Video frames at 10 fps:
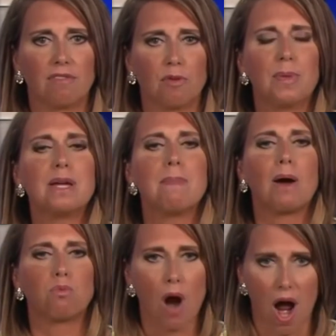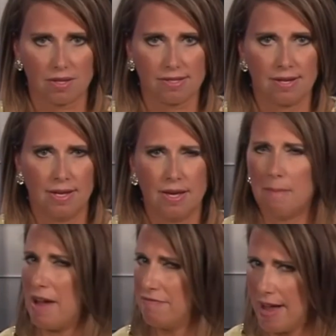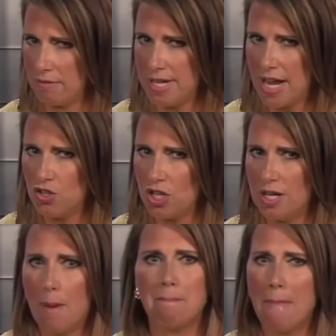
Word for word: for being my rocks my foundation,